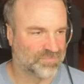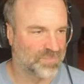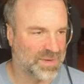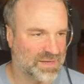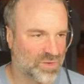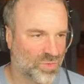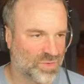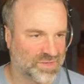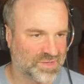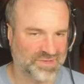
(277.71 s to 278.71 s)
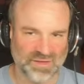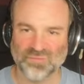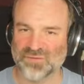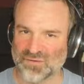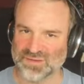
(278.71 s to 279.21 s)
been launched, it's still
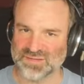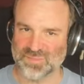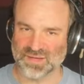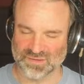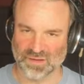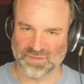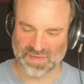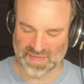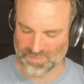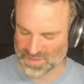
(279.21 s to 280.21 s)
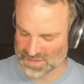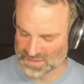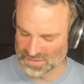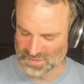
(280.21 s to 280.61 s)
very Tim Exile the Gamey,